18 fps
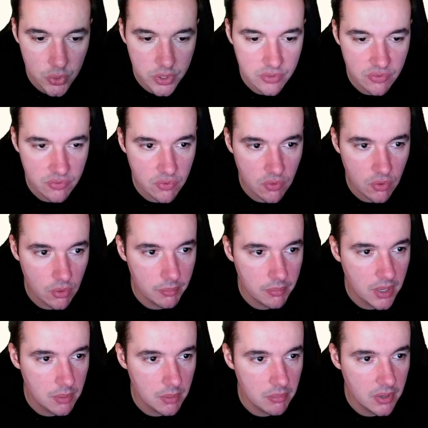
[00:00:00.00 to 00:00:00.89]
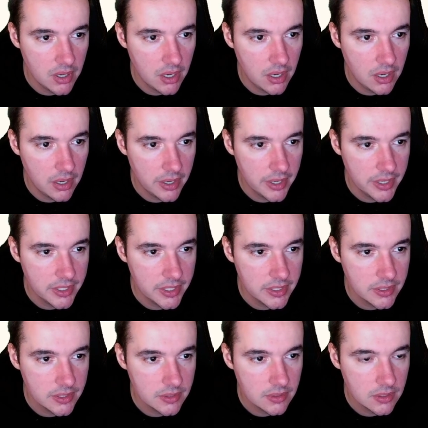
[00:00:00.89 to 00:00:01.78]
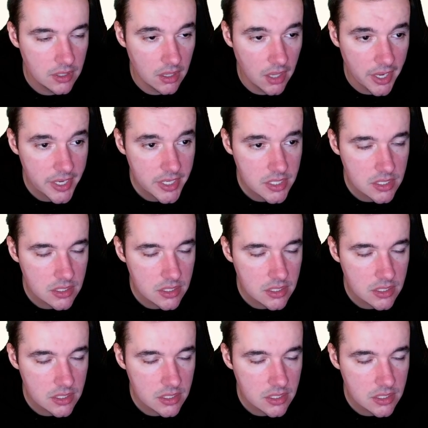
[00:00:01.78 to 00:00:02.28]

from my client,